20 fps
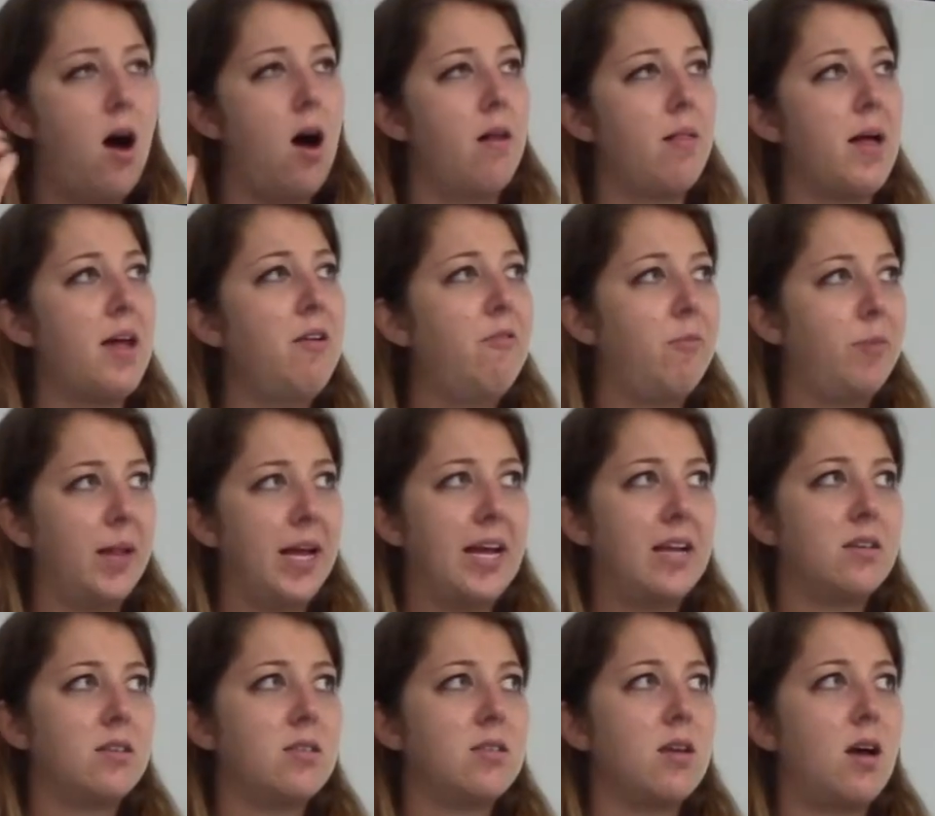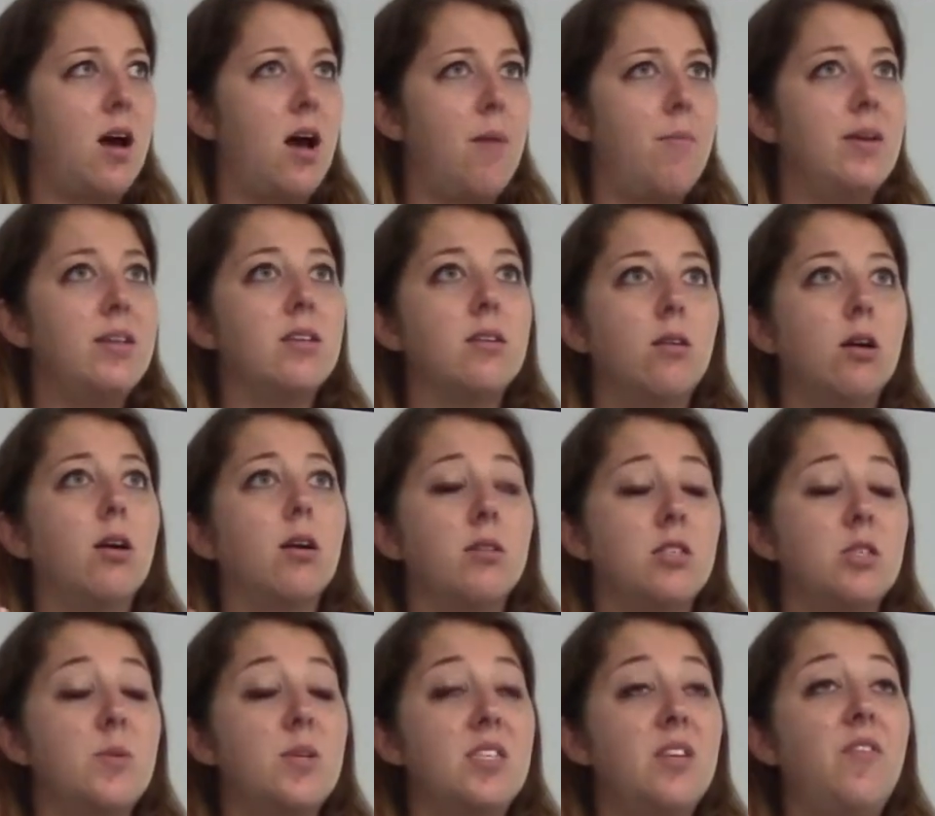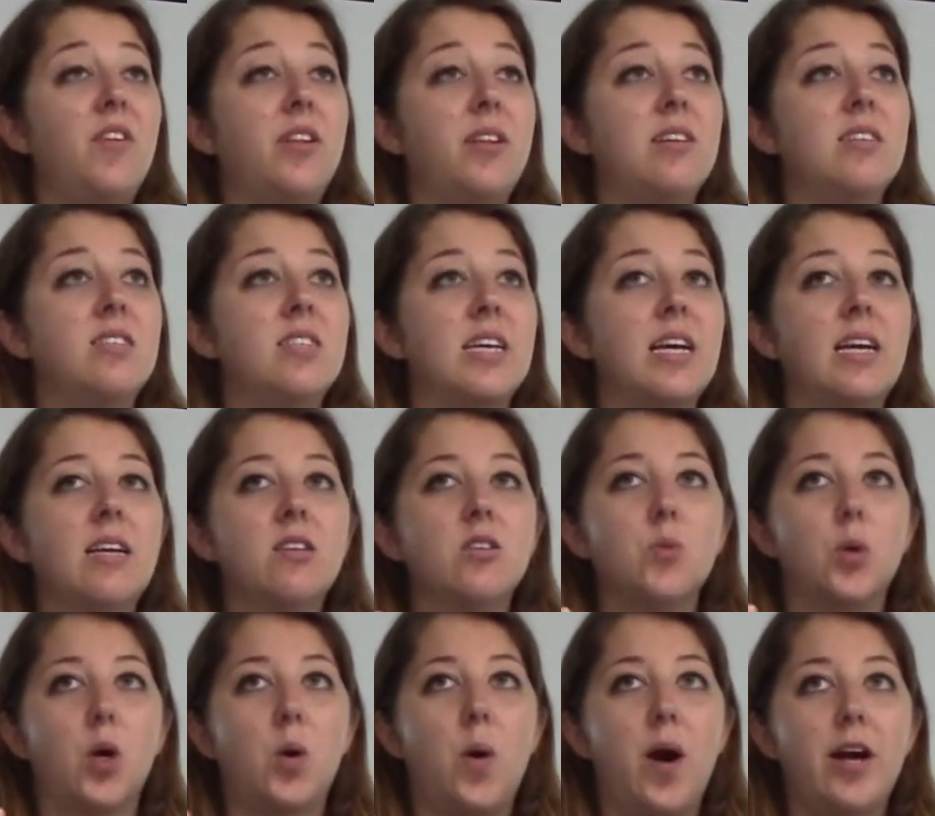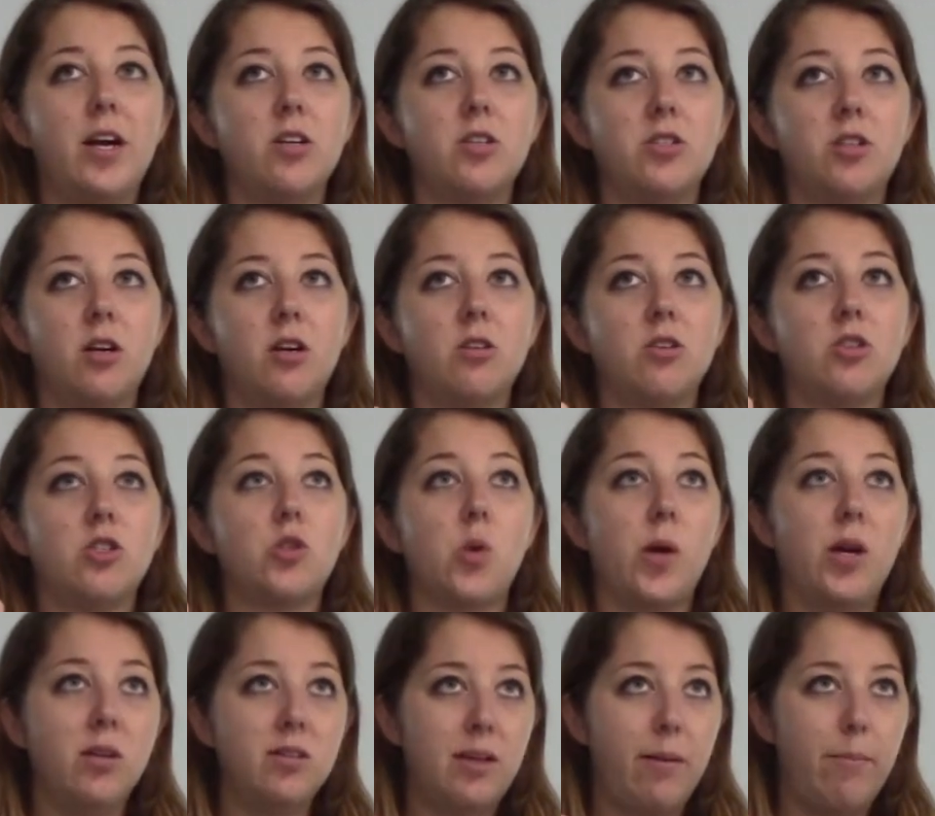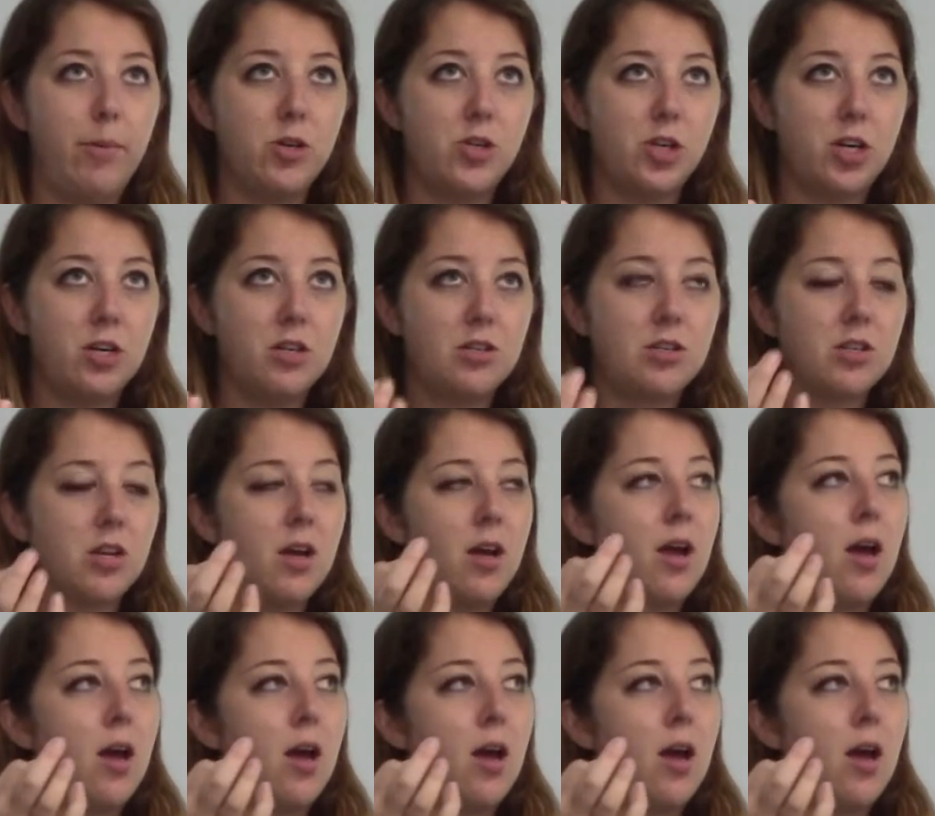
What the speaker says: A lot of plants, or specifically seeds, require certain soil temperatures